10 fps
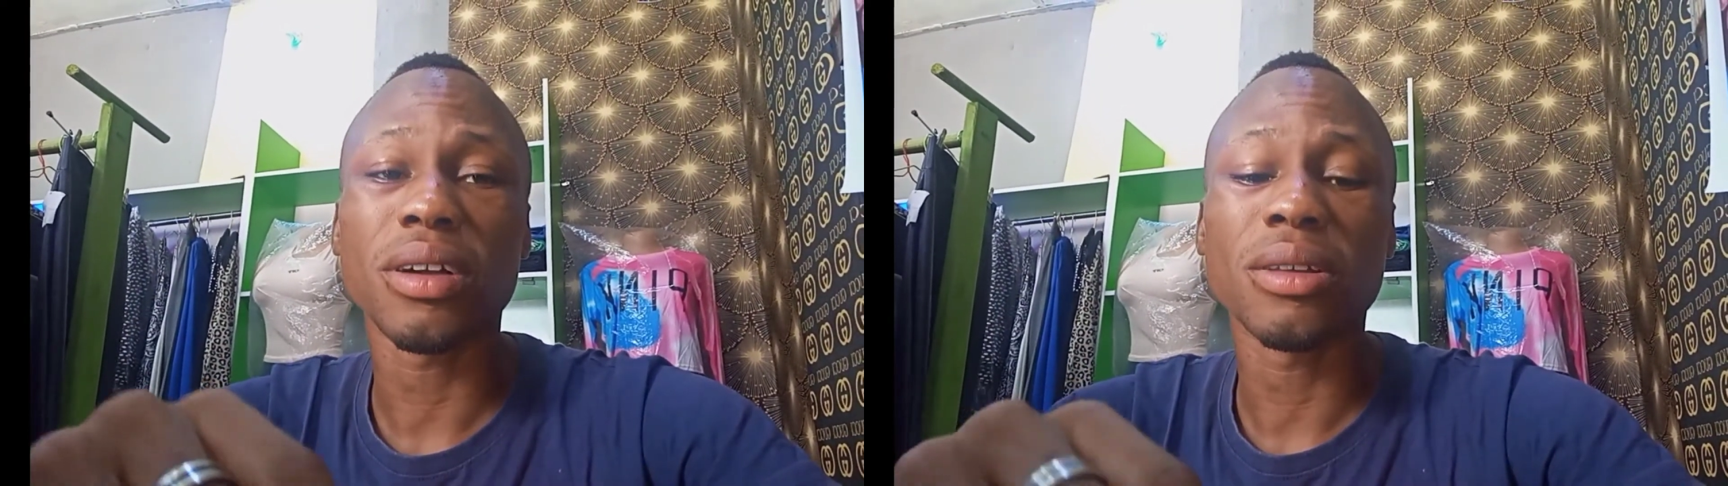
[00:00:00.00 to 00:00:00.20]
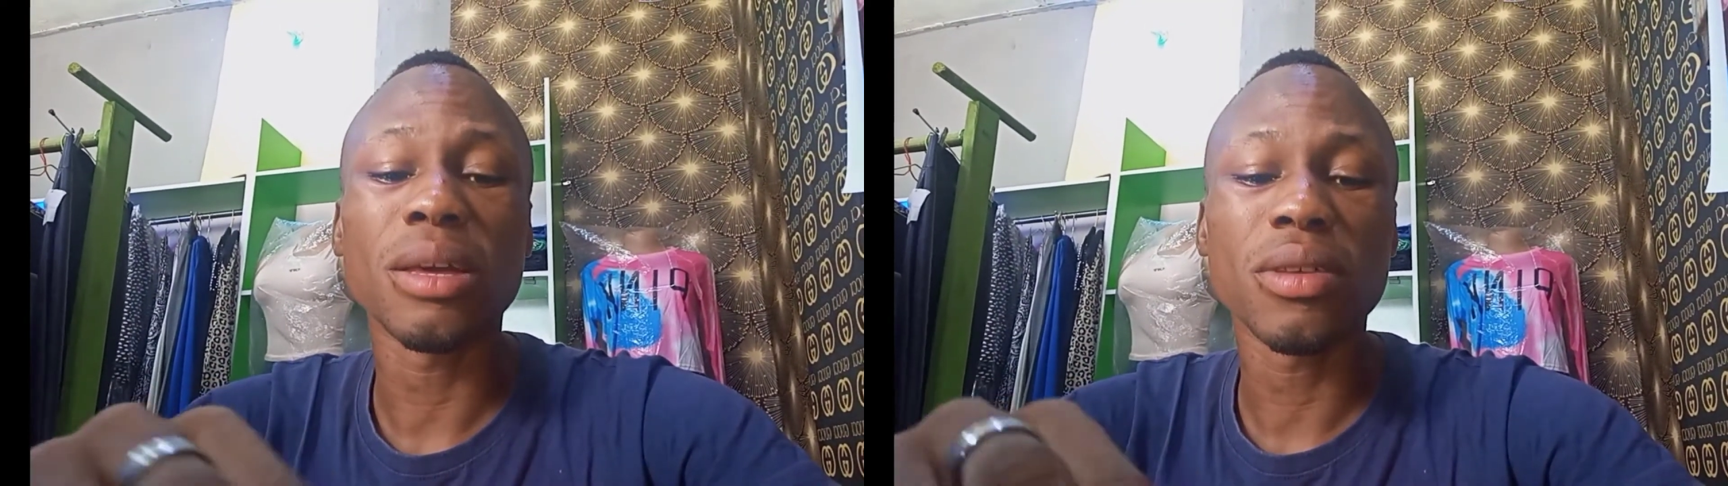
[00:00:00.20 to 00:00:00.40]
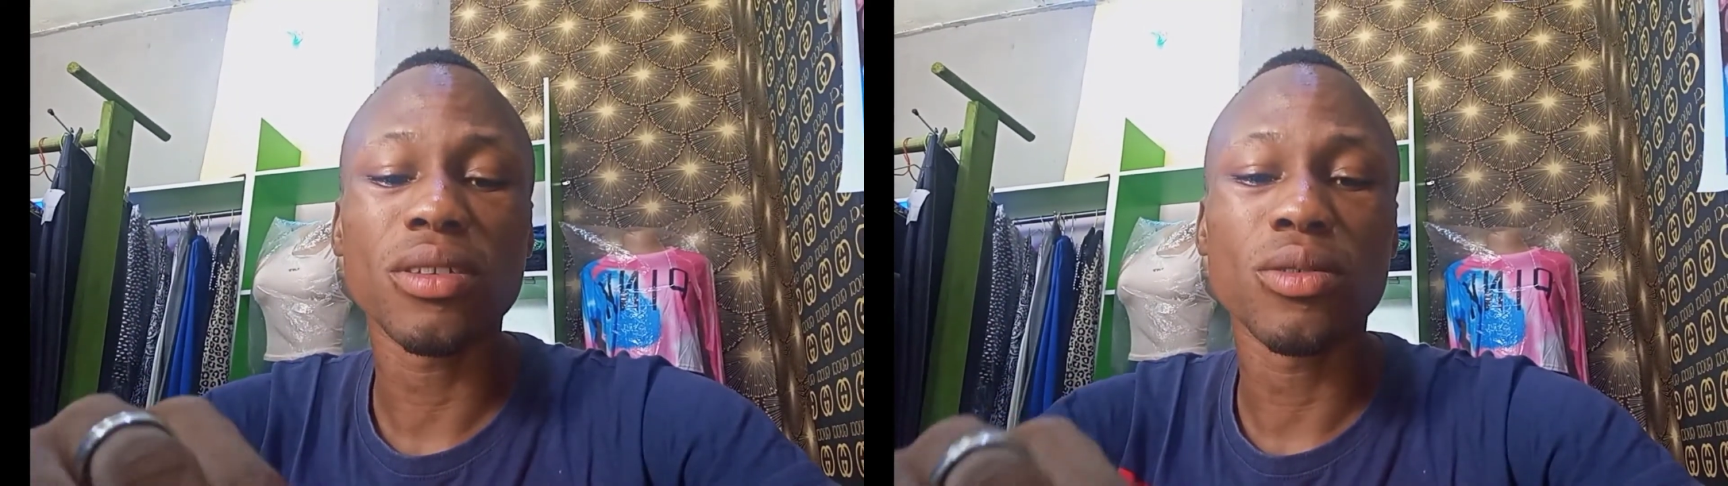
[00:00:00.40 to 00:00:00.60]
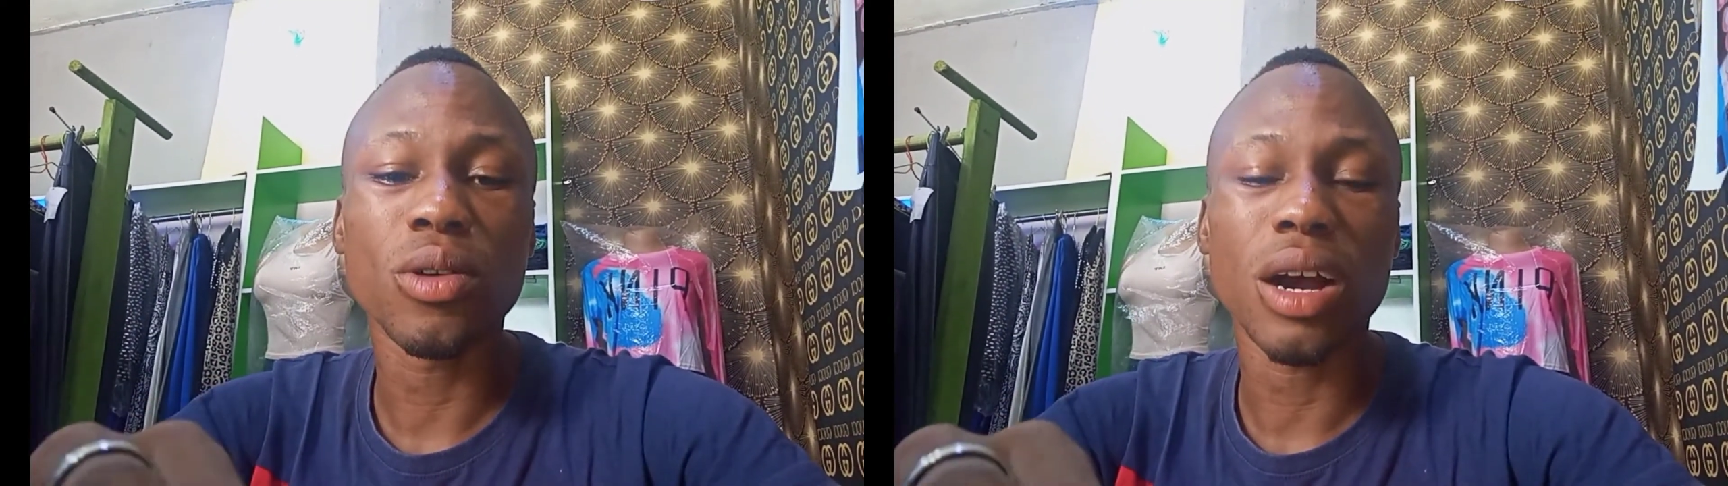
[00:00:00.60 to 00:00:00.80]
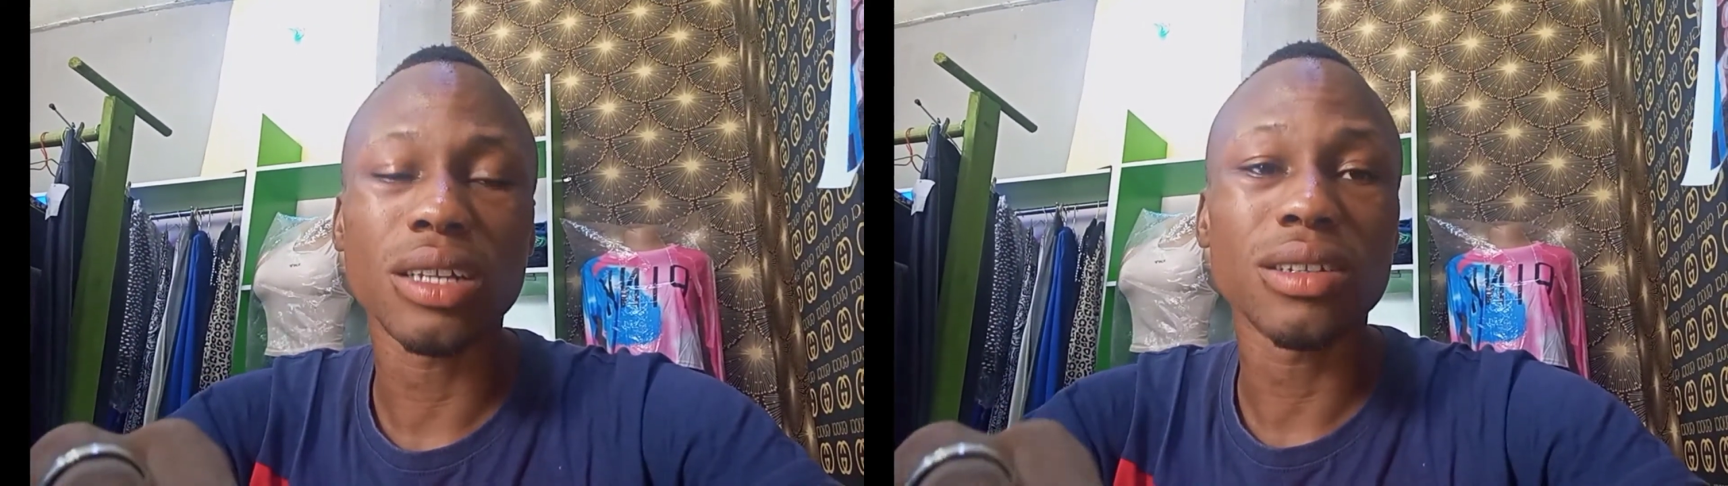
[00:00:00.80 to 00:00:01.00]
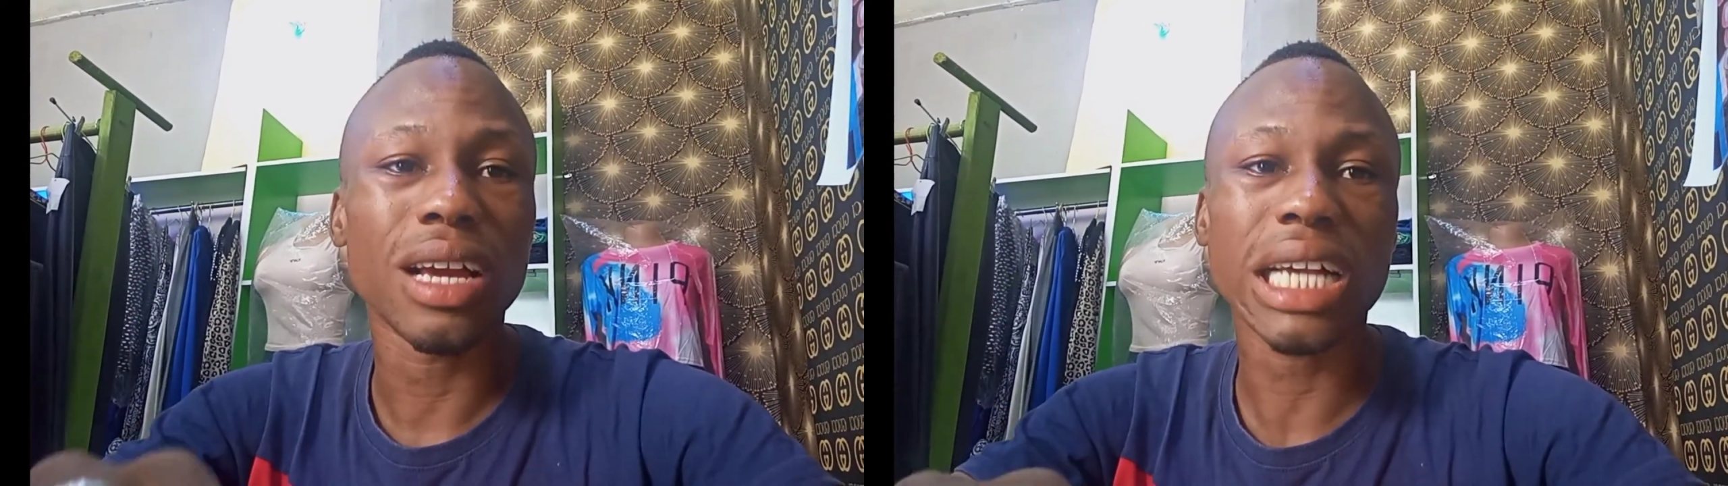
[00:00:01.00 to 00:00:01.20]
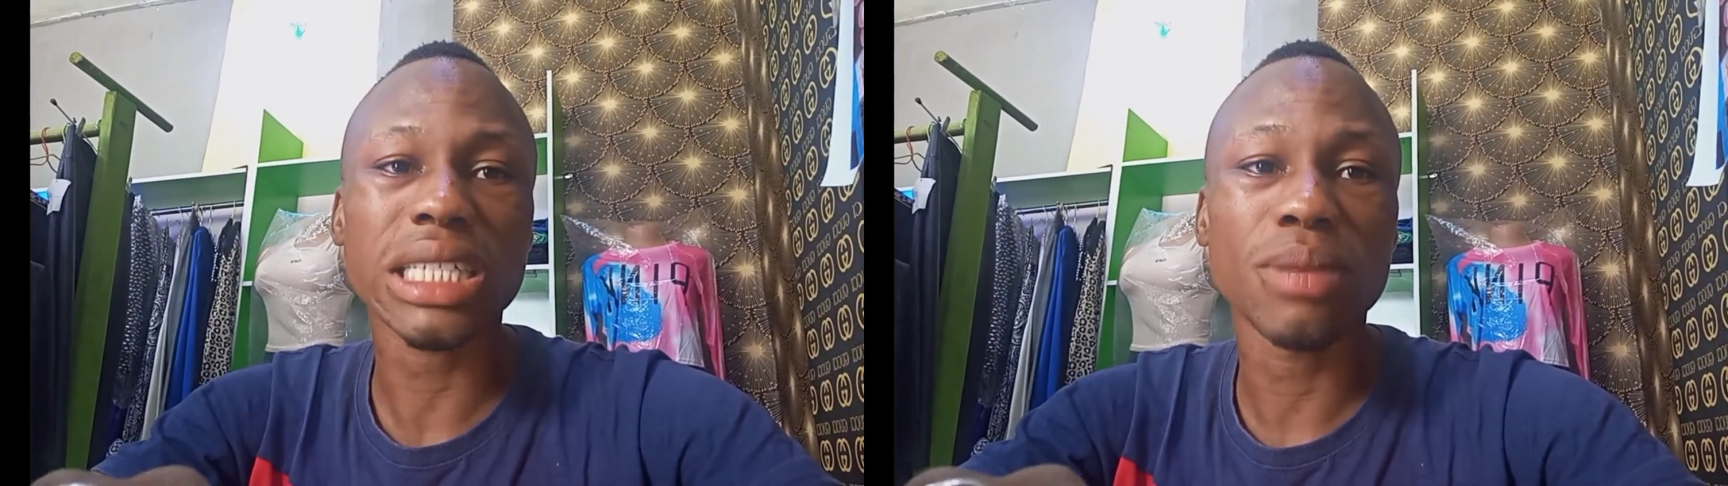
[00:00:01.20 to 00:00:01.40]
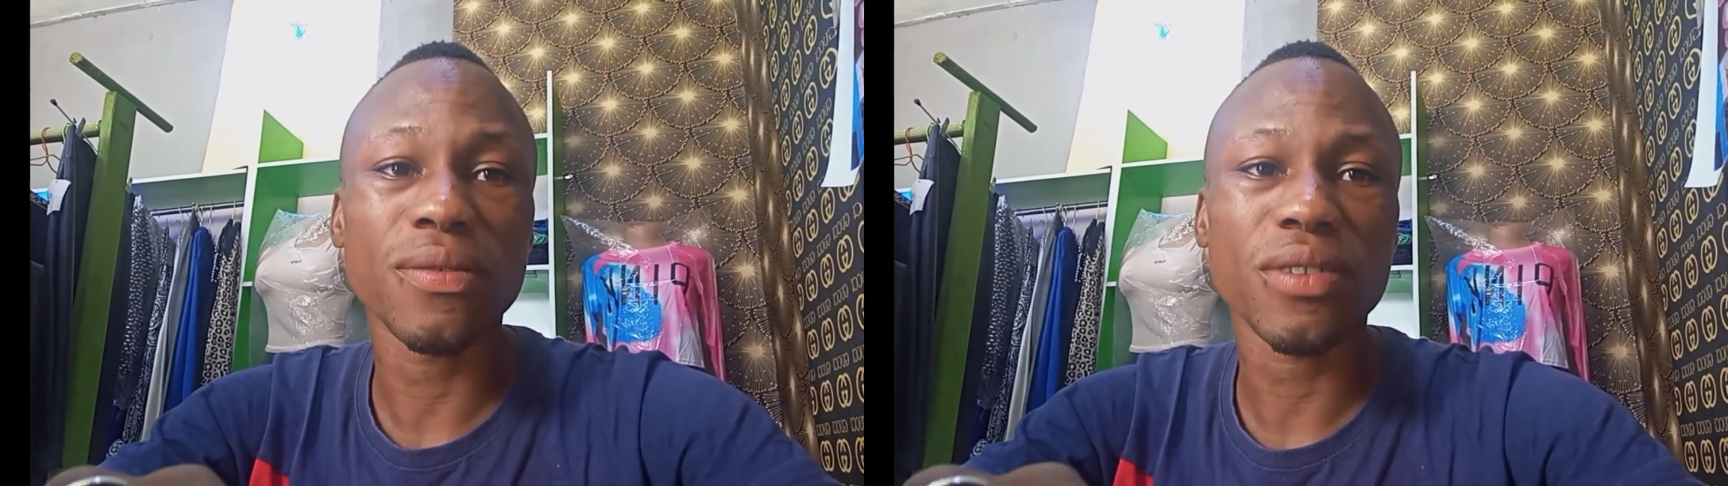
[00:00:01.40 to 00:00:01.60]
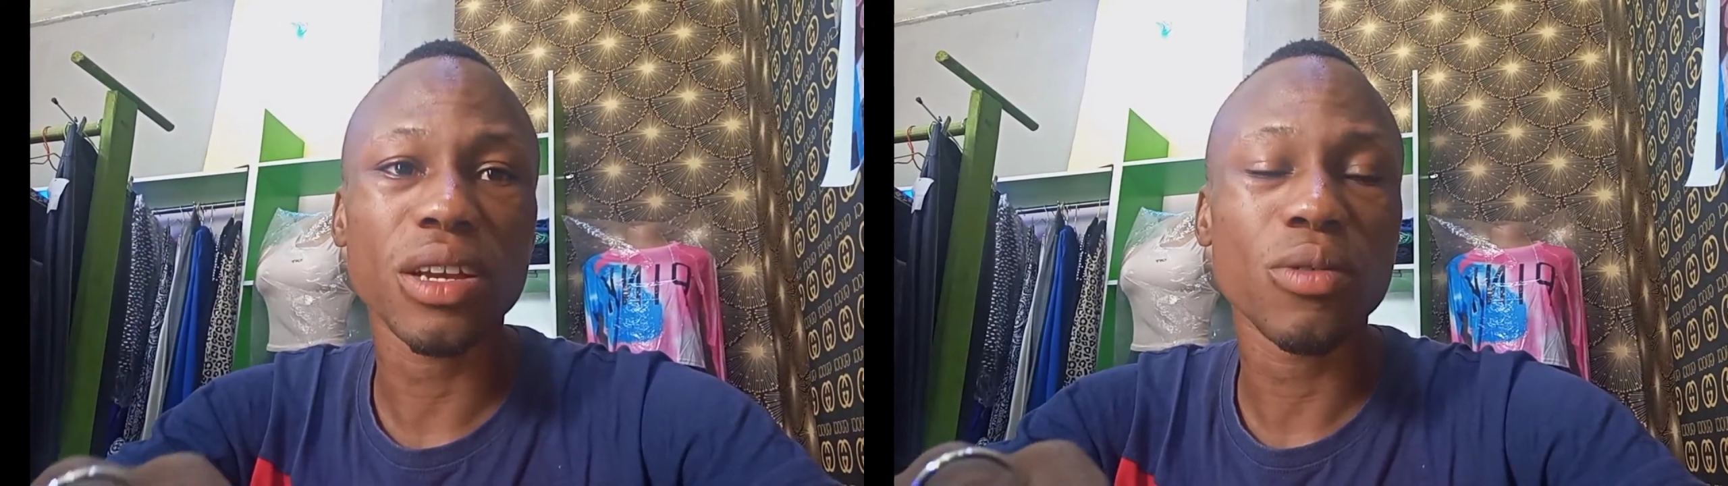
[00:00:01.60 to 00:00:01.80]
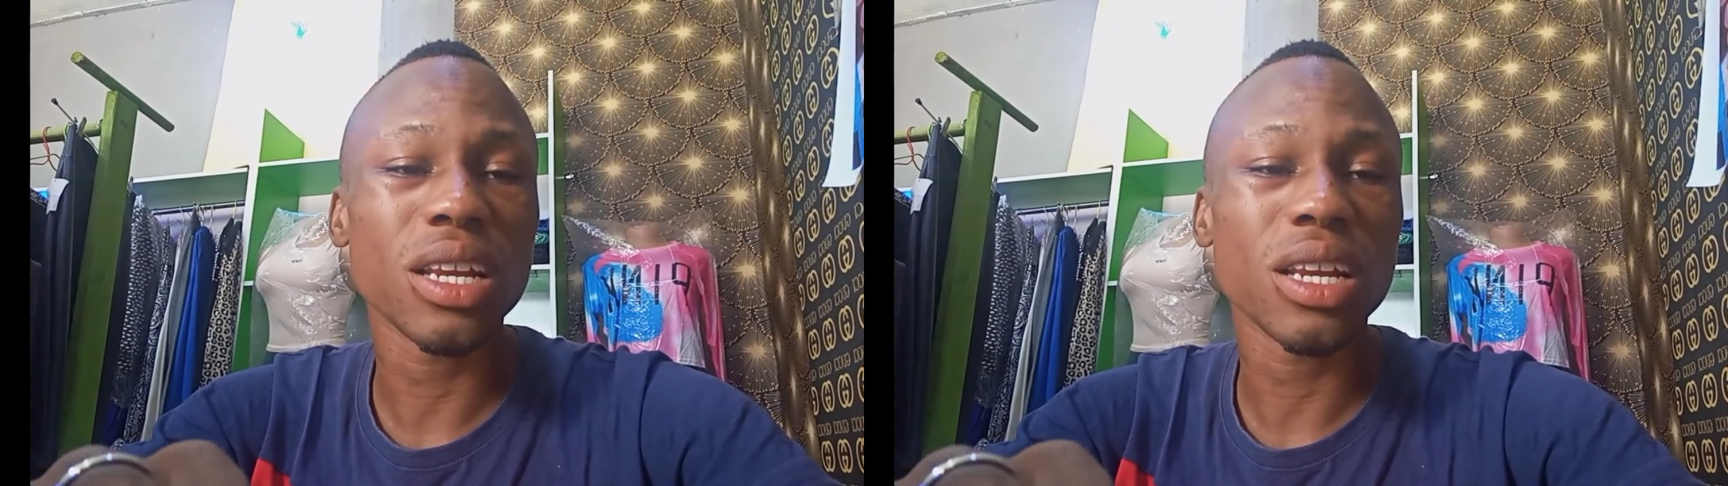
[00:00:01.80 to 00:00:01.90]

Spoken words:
let me go and ask my friend,